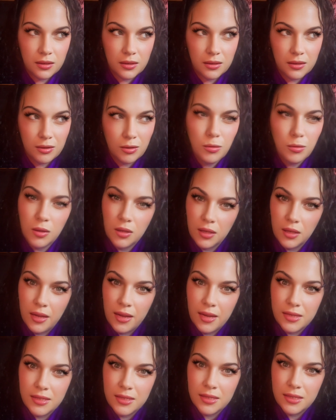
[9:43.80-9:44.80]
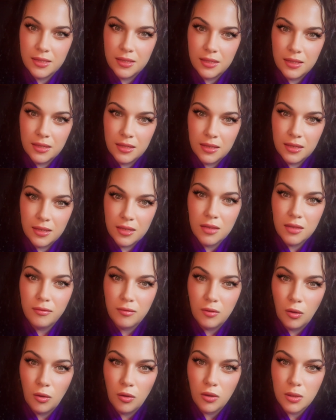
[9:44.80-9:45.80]
No, unless you've
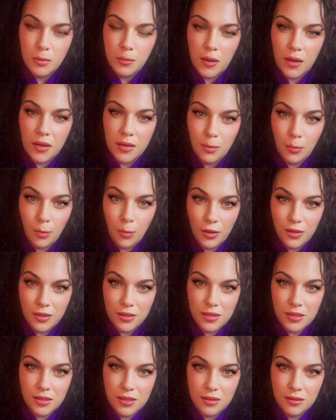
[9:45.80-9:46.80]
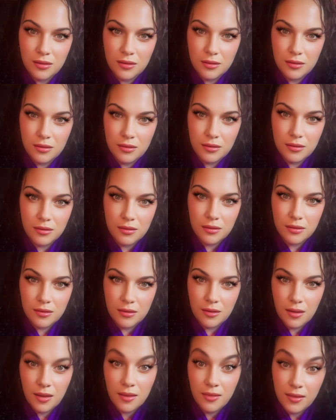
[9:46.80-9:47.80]
knocked back once
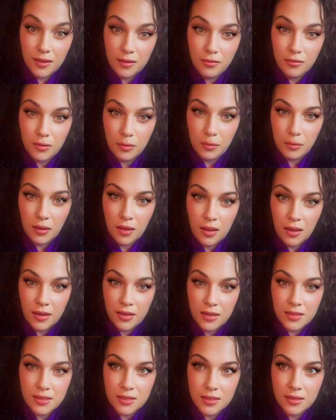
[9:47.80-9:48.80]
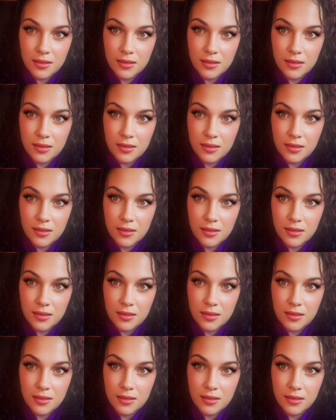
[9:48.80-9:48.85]
and they've replied.